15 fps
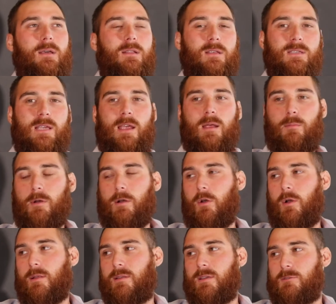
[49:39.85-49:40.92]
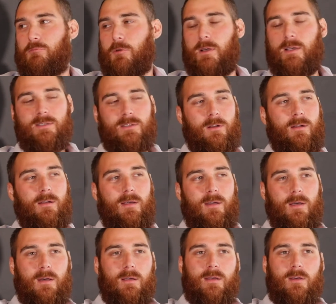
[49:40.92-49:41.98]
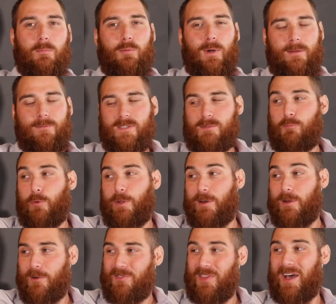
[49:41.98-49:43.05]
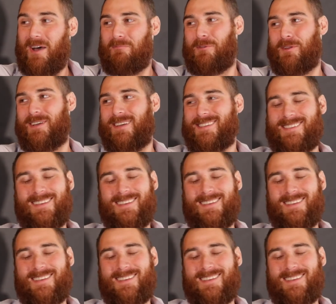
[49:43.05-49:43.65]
this hamburger at this place, or the breakfast burrito at that place,